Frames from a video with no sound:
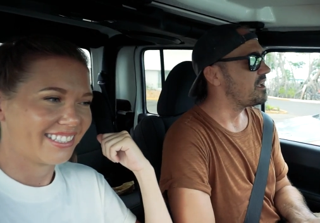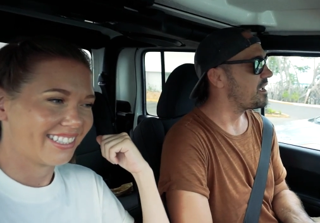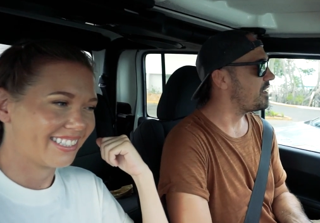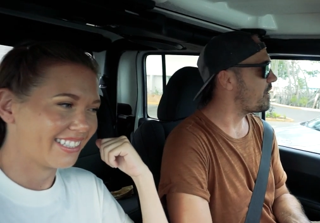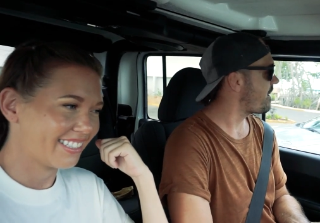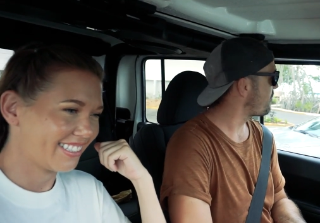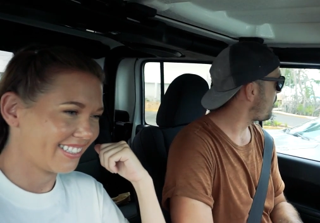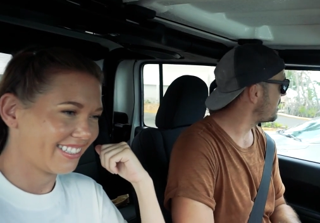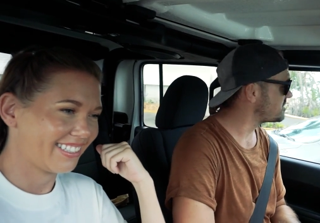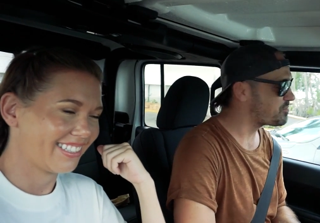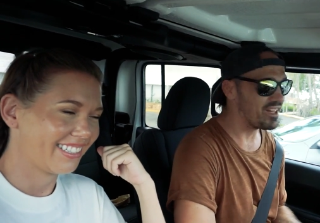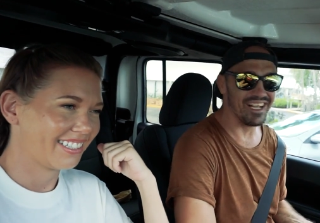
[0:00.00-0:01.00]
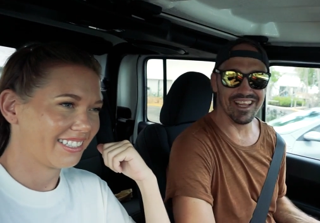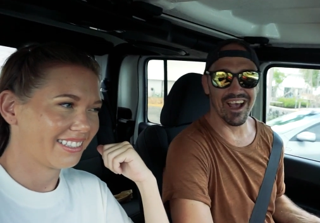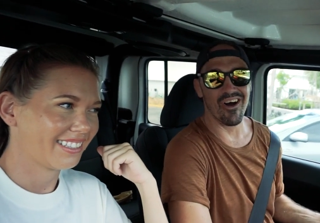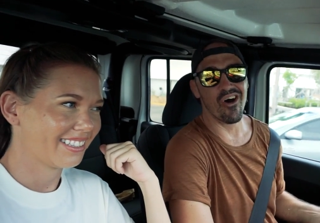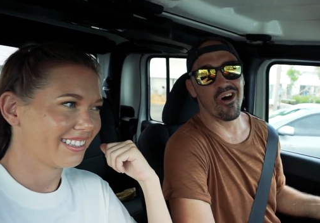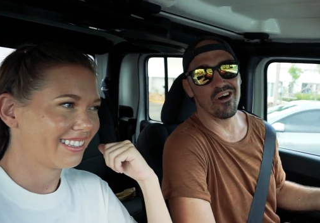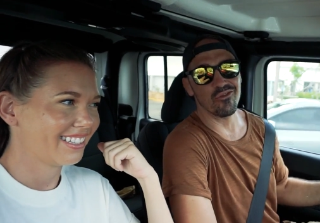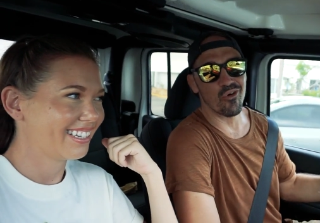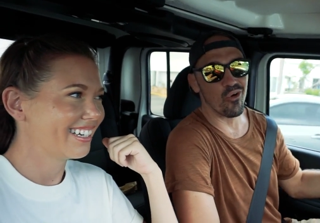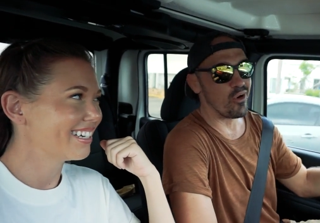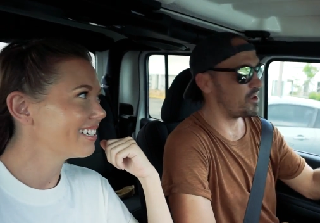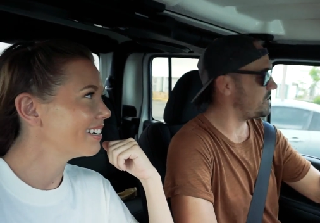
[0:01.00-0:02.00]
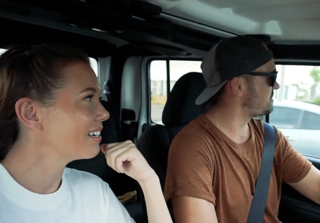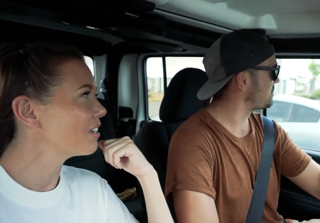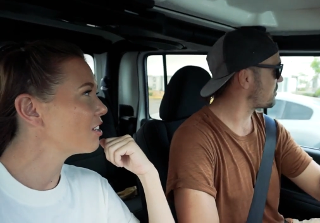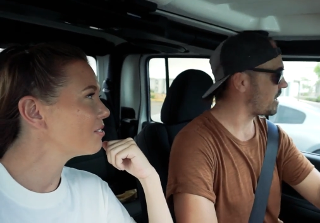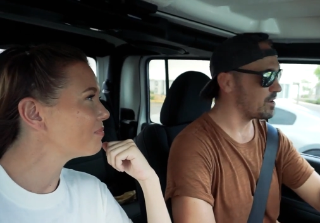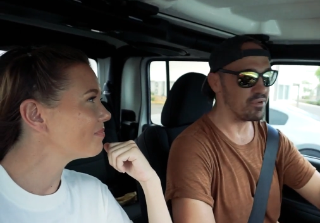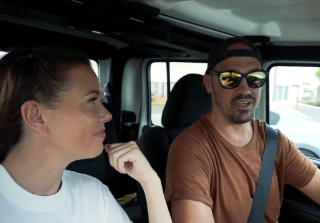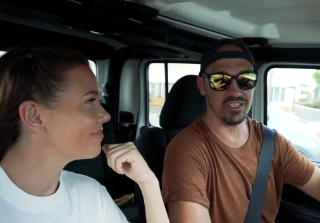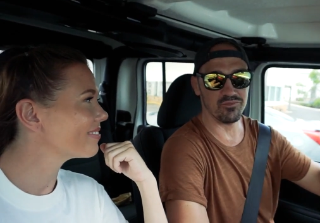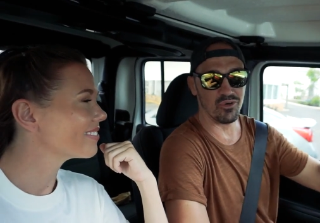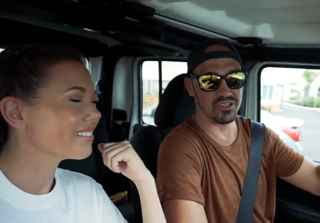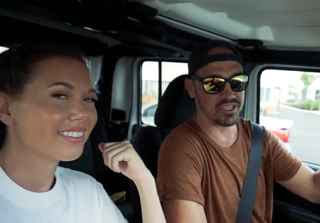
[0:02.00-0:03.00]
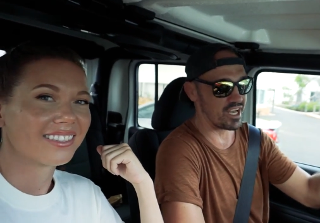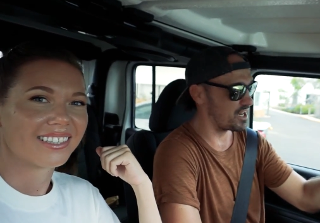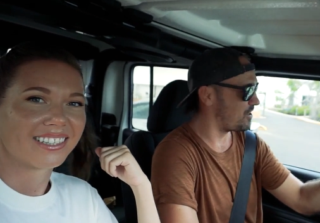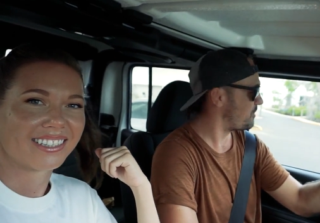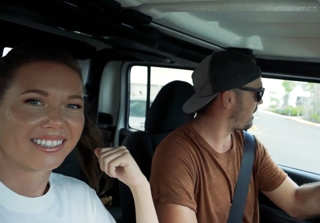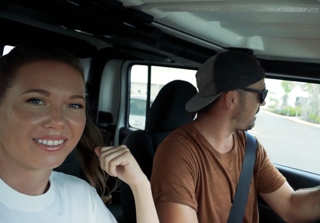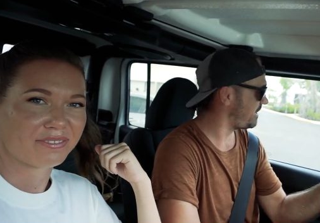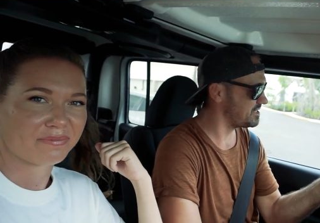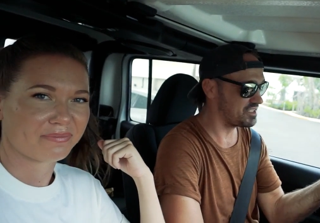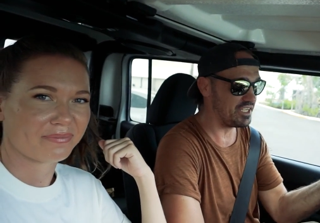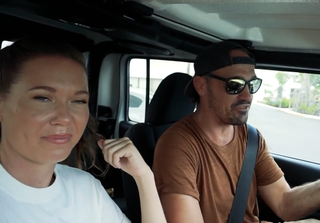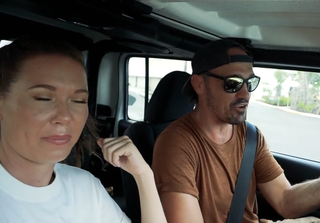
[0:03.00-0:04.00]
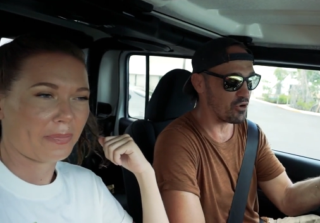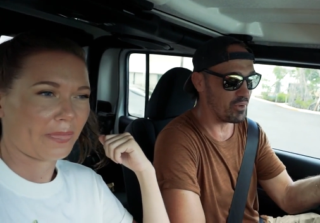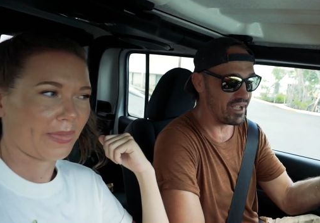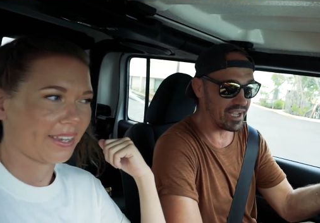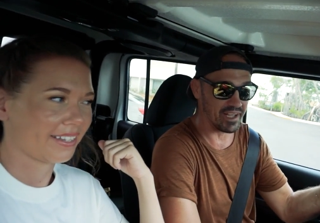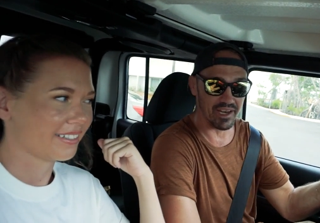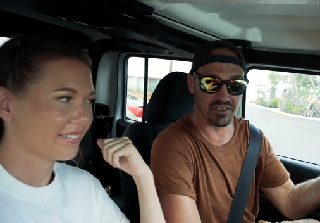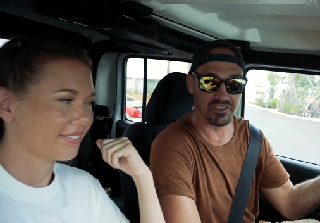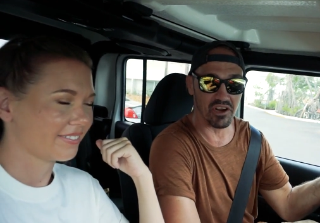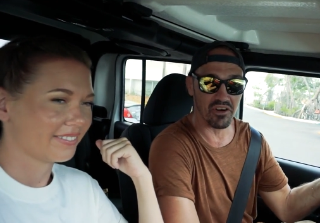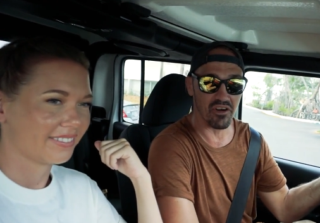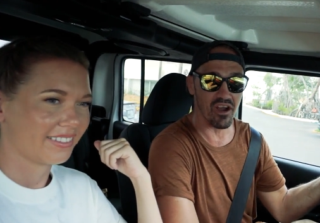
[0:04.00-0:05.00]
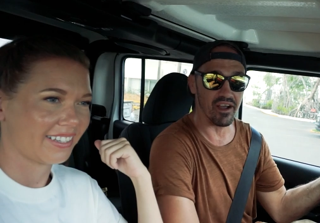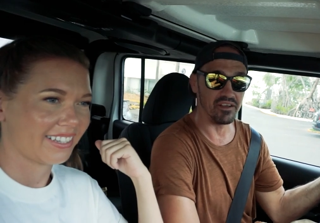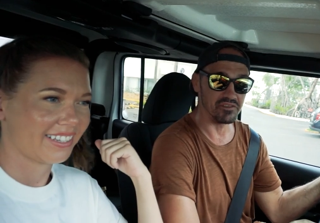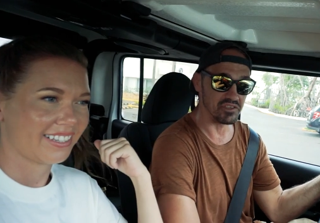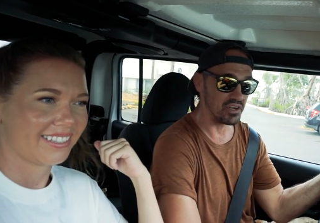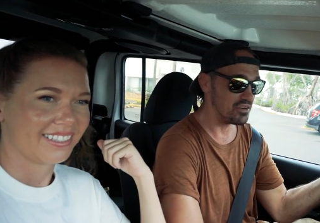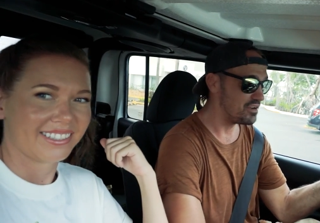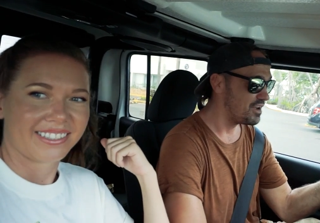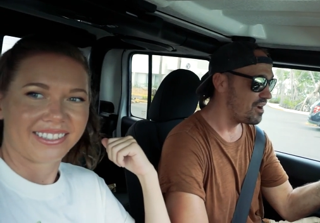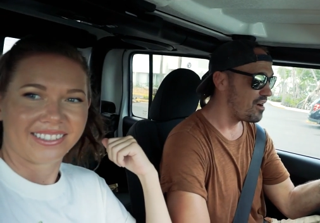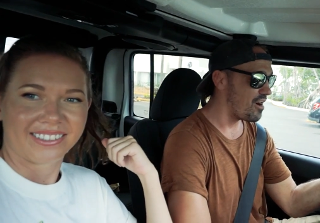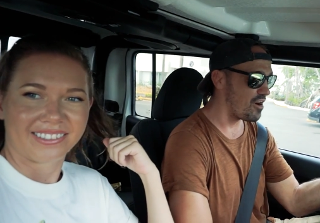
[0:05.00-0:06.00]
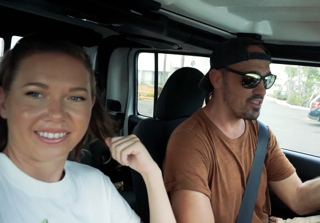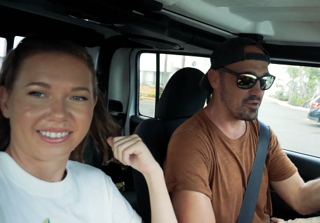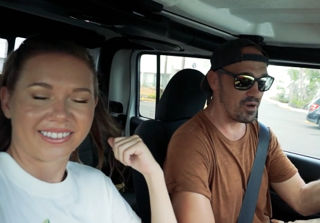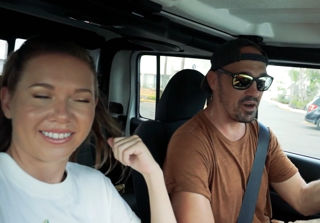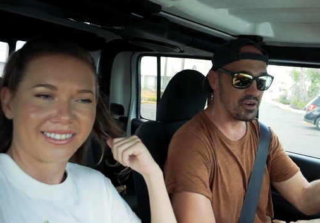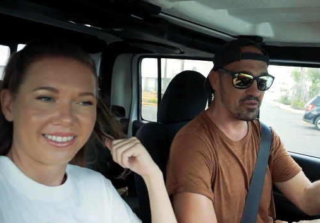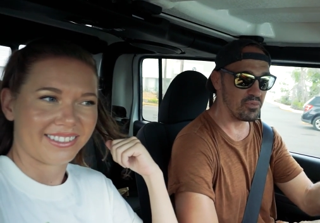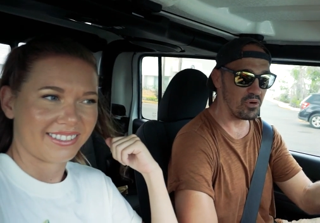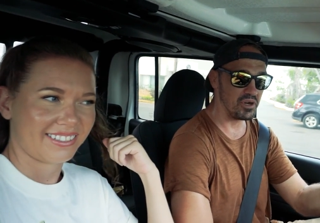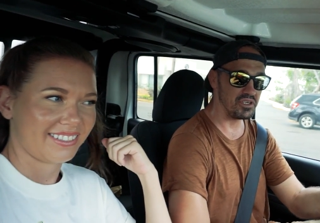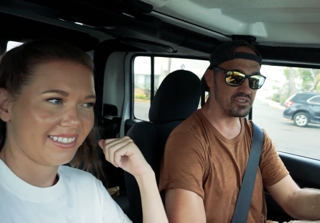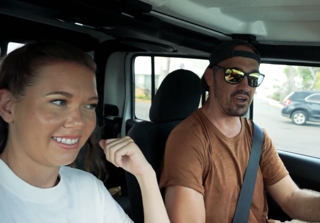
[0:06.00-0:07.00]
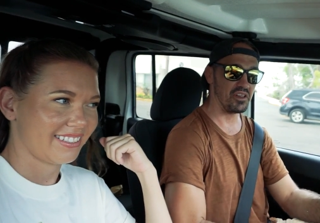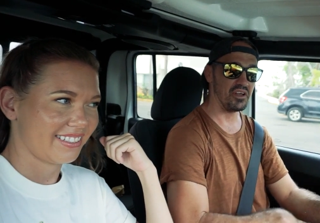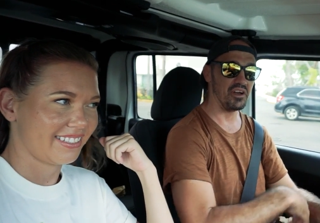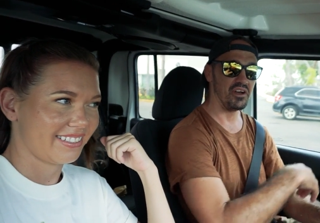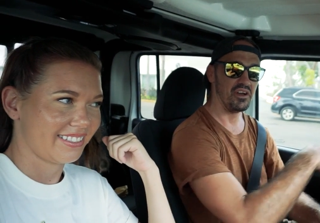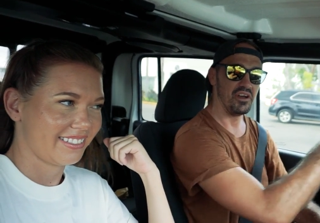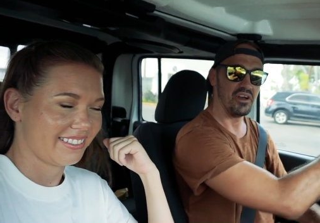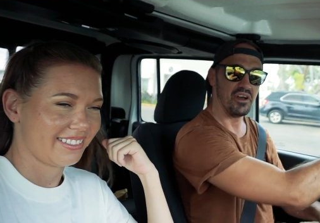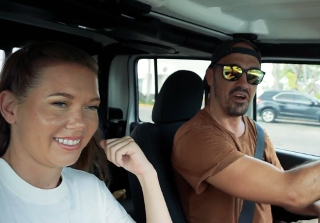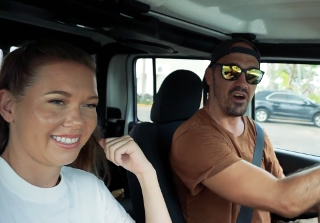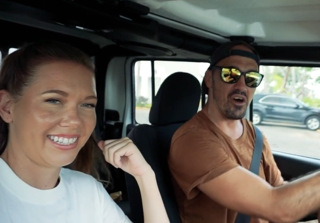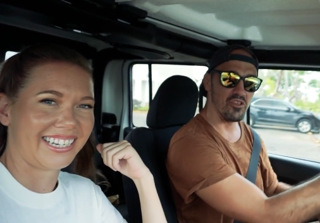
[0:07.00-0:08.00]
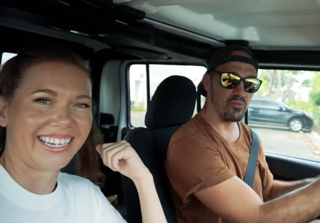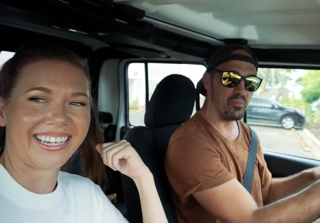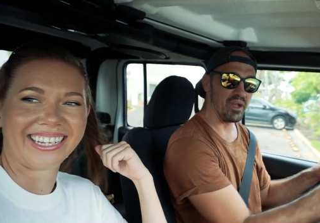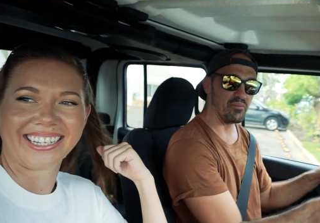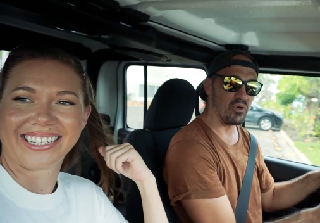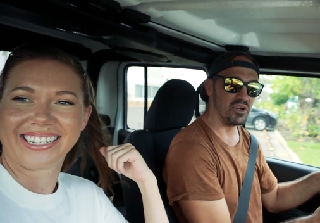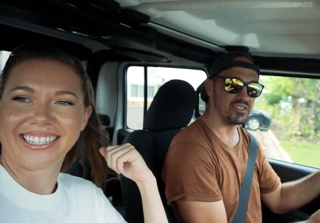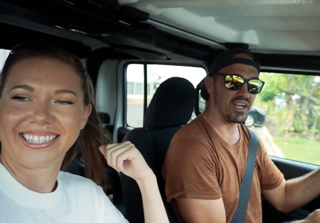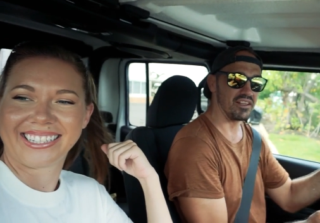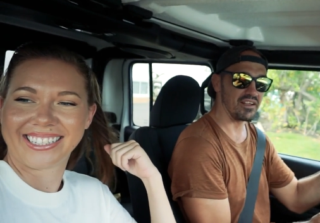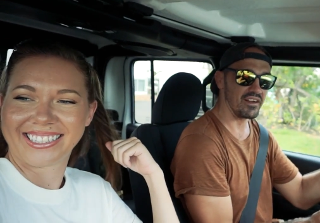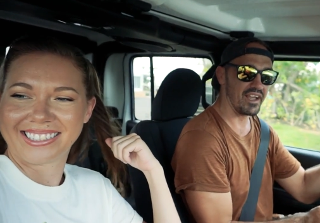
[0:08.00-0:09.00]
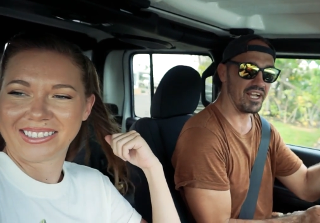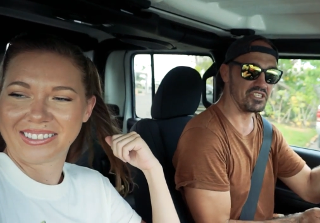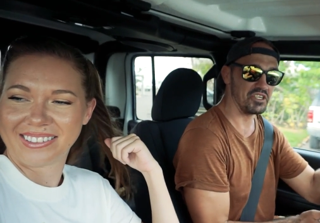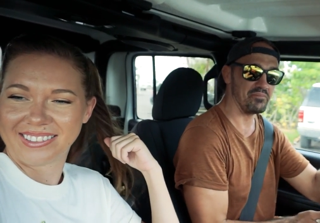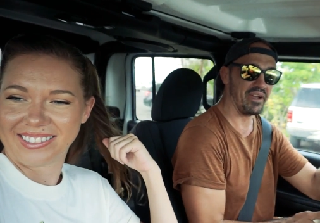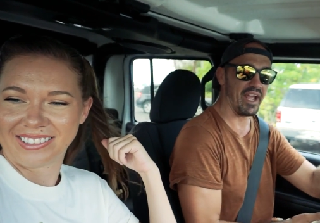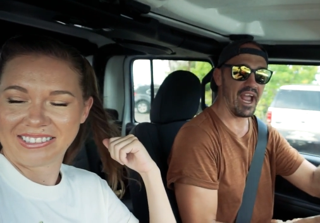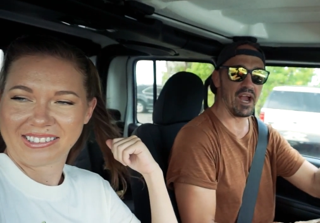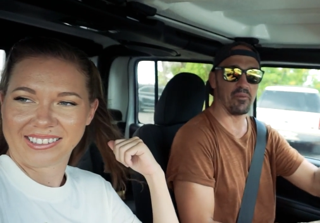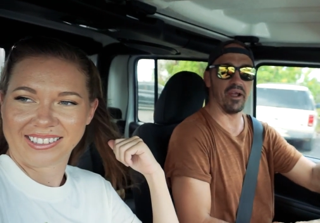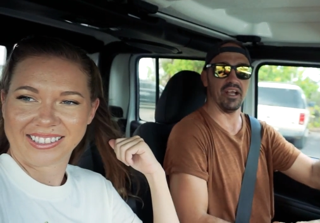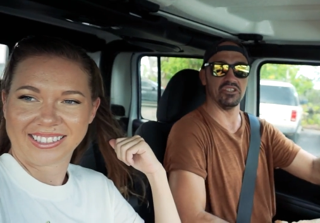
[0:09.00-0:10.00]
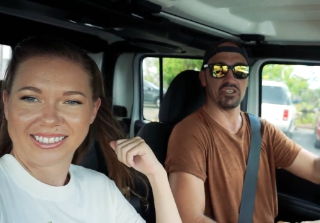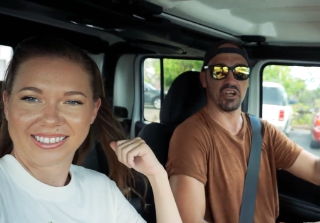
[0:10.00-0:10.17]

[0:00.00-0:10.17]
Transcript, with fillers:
Speaker 1: you know, everyone's playing that hard role on Instagram, but these boys got to go without AC for a weekend. They'll start crying. So all them hunter boys, all the all the big boys out there catching big hammerhead